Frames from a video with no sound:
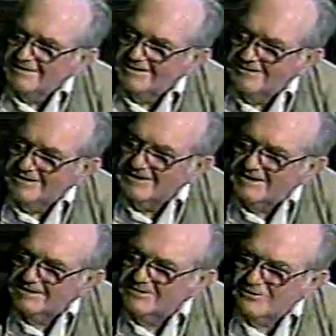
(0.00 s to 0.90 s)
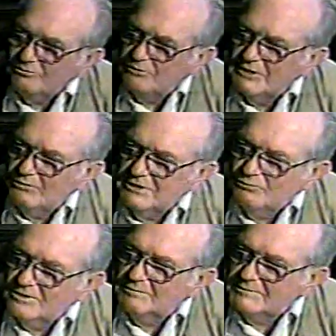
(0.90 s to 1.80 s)
and I, I just thought, well, what,
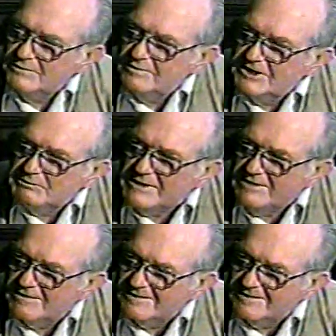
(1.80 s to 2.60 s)
what am I doing up here?